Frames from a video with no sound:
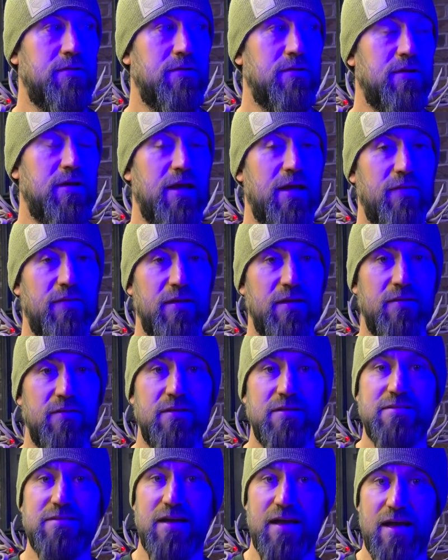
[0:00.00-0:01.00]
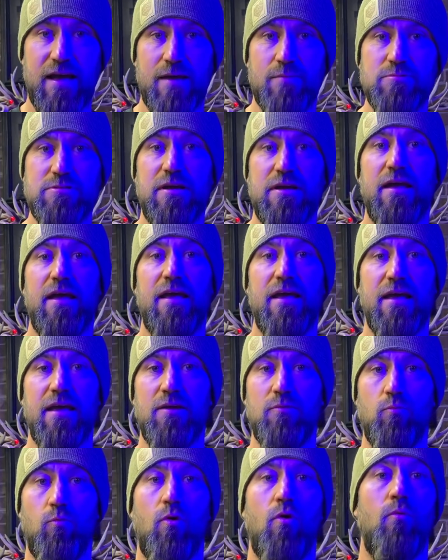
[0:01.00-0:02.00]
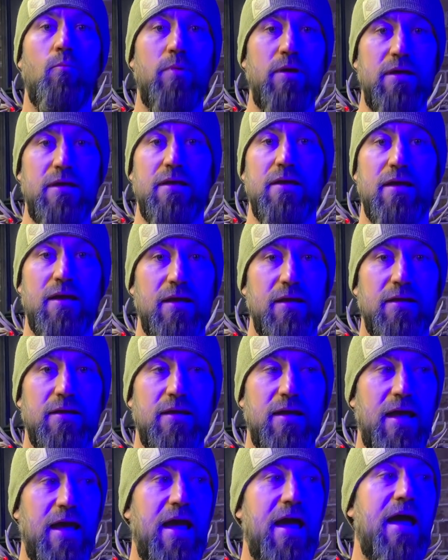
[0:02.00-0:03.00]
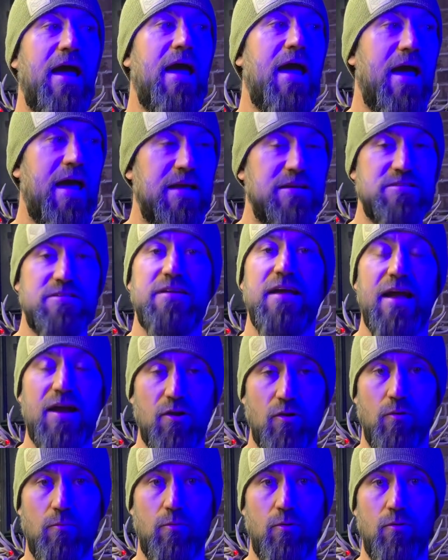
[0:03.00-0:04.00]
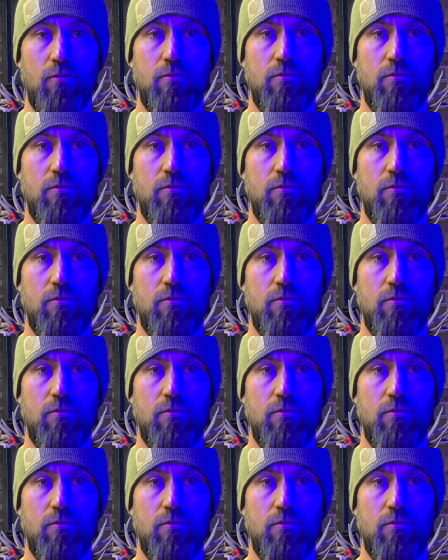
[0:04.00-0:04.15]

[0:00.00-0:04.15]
and then the times ahead won't be as terrible.